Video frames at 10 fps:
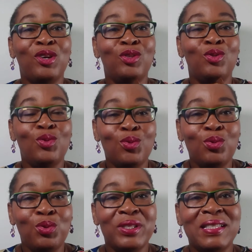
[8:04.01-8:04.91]

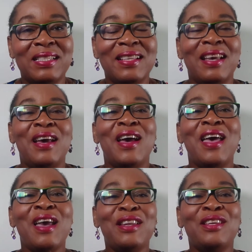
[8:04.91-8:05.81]
used
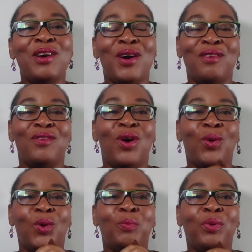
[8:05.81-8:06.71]
any of
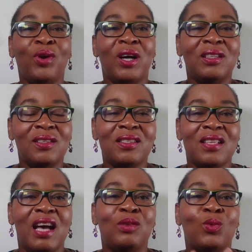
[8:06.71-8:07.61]
our products,
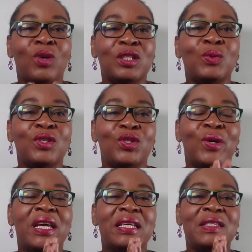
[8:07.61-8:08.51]
and what was your
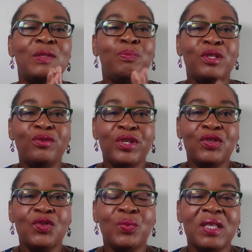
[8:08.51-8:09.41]

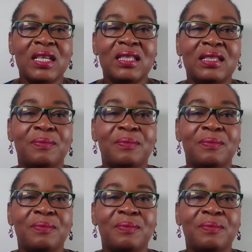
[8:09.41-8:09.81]
experience with it,